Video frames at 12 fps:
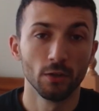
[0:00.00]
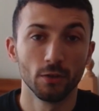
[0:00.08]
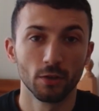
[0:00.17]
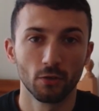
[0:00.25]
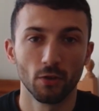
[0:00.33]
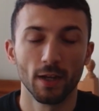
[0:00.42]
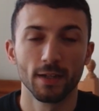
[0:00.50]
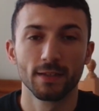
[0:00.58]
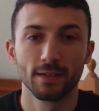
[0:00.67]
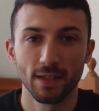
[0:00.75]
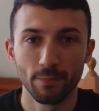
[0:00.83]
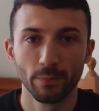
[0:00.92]
you should create a
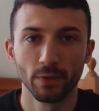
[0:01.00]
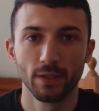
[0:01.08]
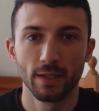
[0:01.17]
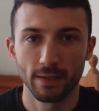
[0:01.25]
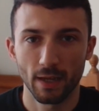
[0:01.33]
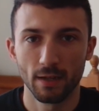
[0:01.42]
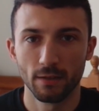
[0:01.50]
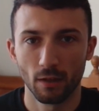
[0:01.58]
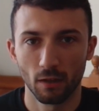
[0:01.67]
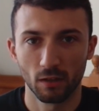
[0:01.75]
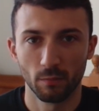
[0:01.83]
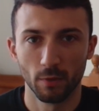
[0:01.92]
simple design
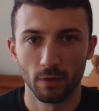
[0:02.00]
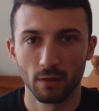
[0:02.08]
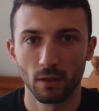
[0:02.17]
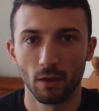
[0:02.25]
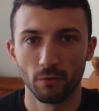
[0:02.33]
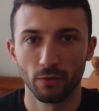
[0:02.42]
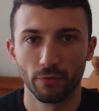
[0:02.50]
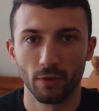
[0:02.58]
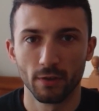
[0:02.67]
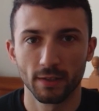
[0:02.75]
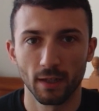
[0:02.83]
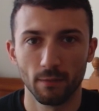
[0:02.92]
document of your
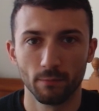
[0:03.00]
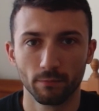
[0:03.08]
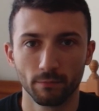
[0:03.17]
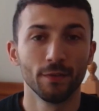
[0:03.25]
first game.